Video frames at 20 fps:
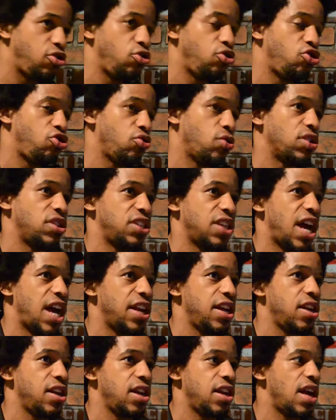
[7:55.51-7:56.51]
too
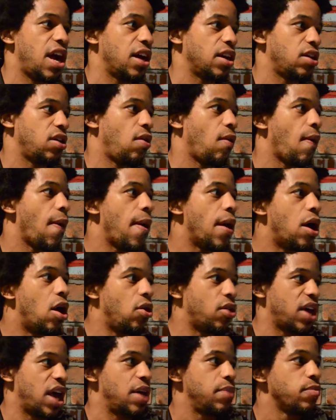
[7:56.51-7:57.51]
short-sighted and not go,
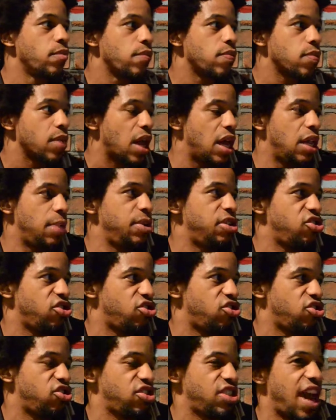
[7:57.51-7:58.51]
okay, let me
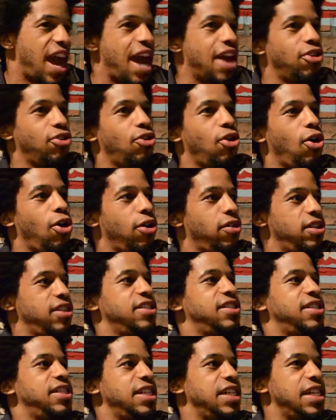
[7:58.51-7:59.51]
just scatter all
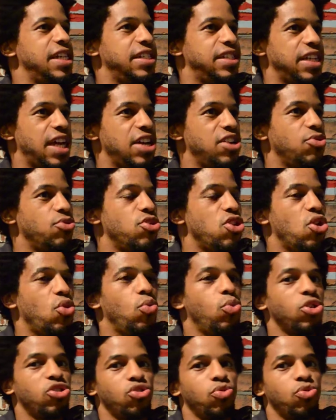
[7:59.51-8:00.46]
these seeds, and I don't know which